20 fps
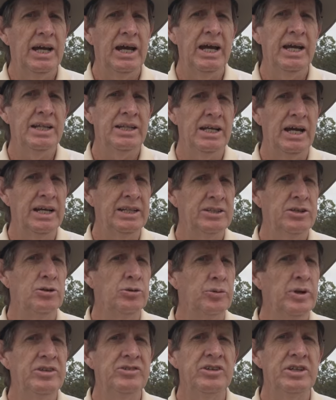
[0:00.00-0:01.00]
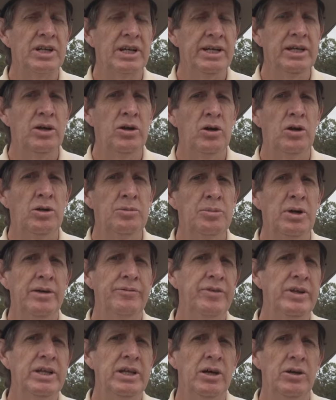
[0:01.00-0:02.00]
and until recently all my
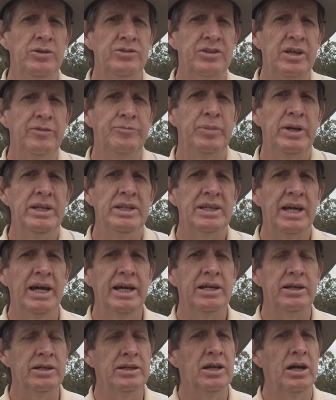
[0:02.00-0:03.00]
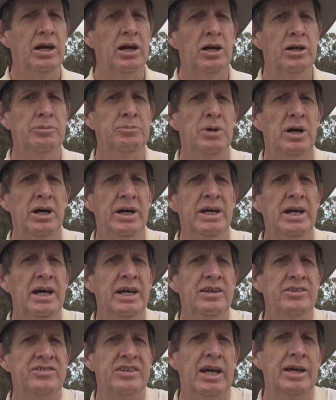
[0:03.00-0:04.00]
videos have been taken on my
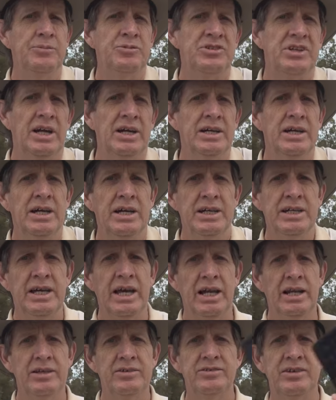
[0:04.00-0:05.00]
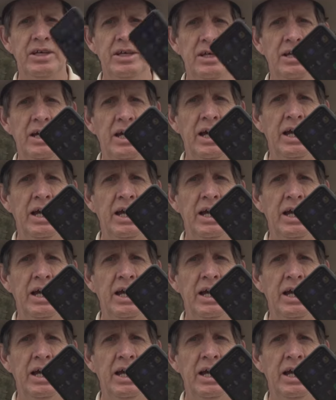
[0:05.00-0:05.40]
Samsung Galaxy